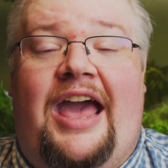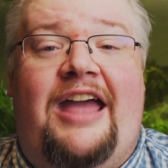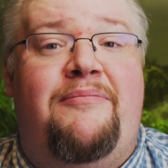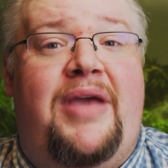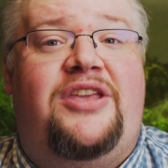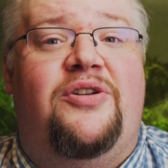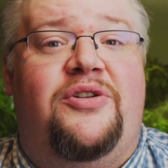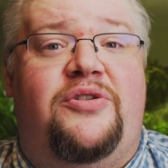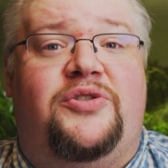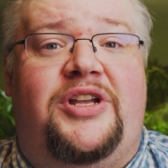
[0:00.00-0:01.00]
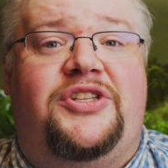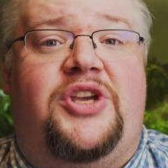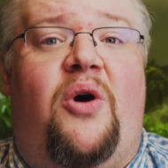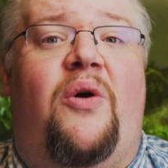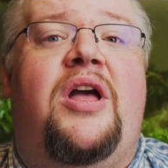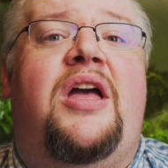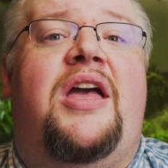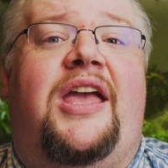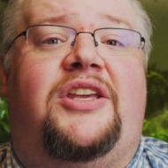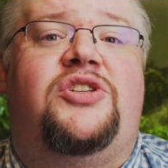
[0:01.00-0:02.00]
and make your nutrients go
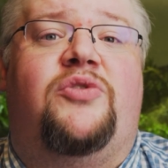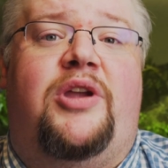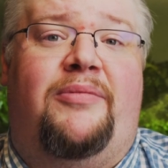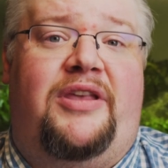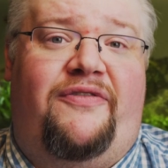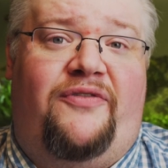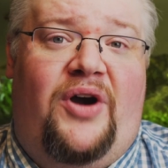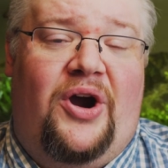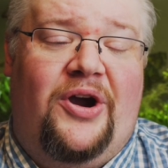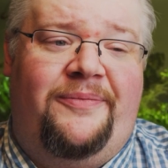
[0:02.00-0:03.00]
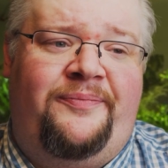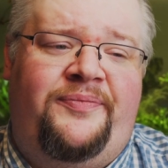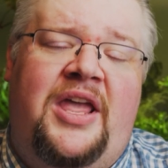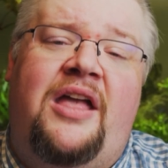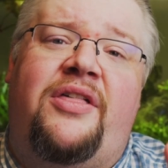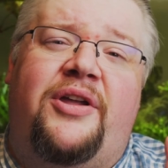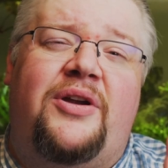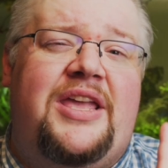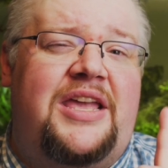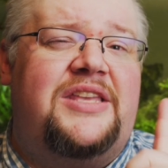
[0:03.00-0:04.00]
extremely far.
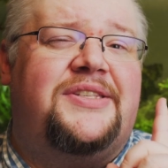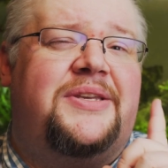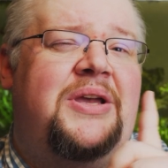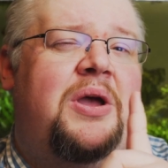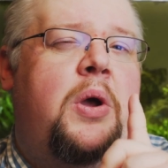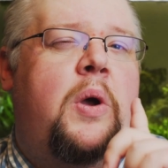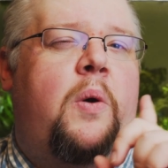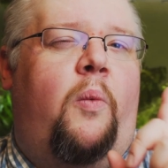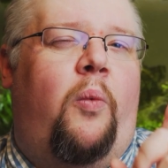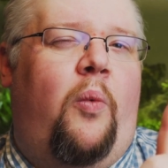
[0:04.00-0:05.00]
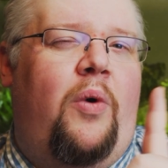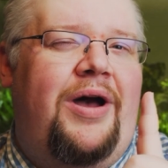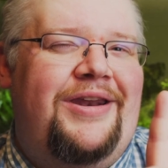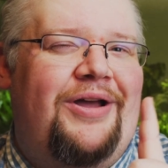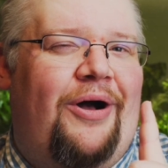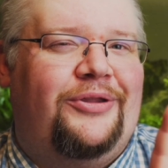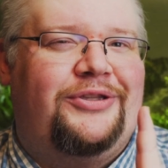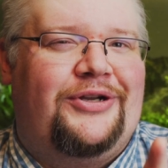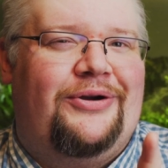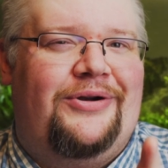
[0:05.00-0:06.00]
There is one
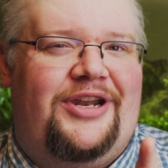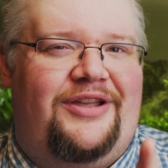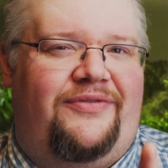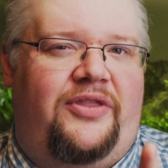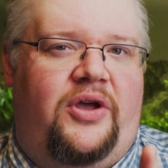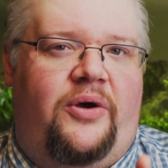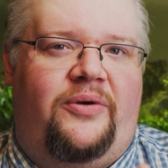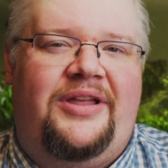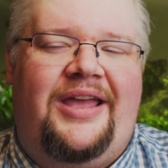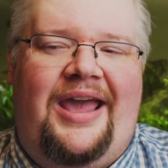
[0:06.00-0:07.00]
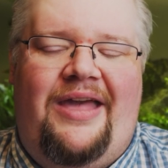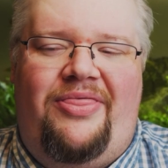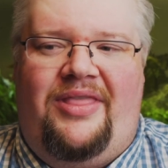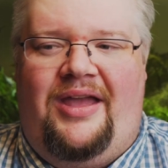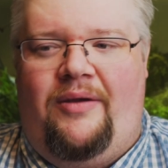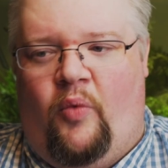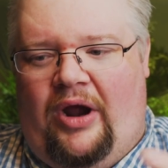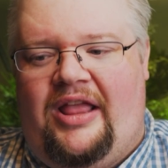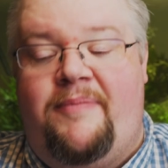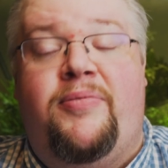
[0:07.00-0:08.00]
alternative, though, and
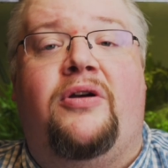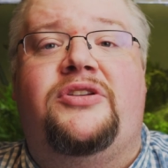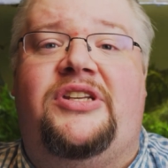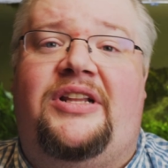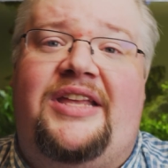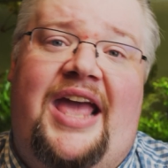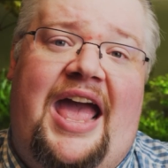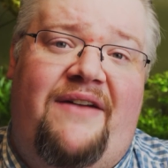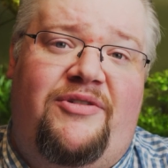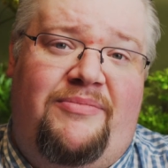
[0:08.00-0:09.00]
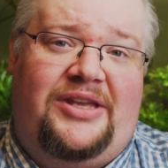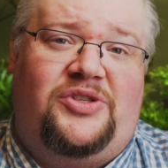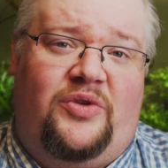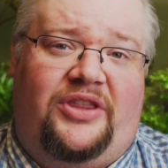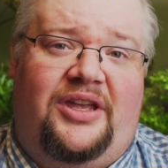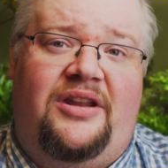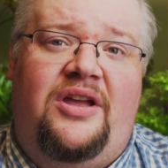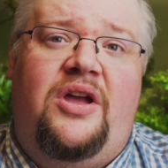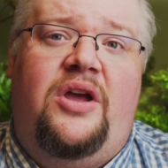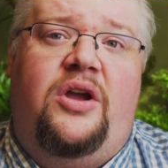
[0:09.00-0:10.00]
while I personally haven't messed with it,
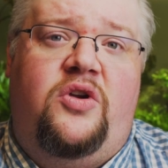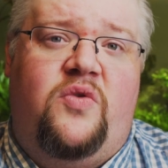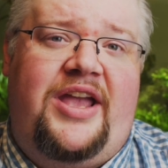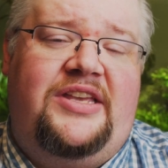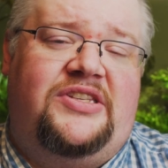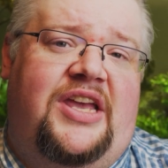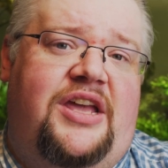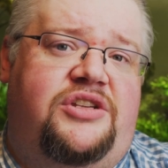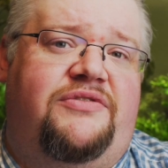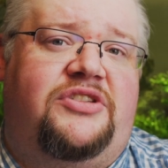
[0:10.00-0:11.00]
Greg Sage of